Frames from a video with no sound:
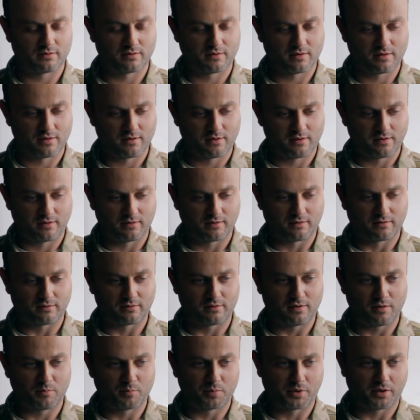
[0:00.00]
we
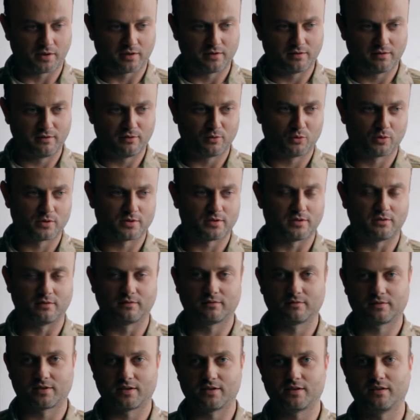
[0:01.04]
were visited by
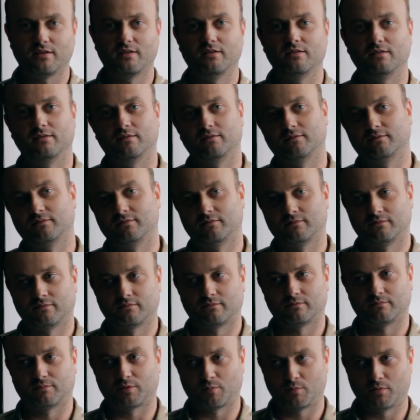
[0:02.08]
some guests,
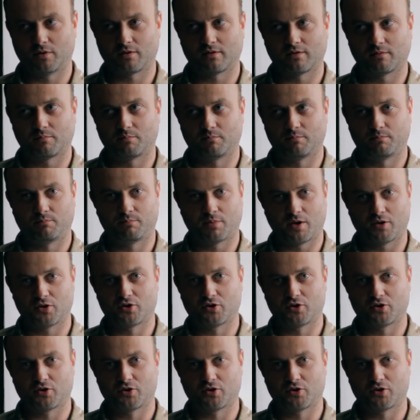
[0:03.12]
neighbors.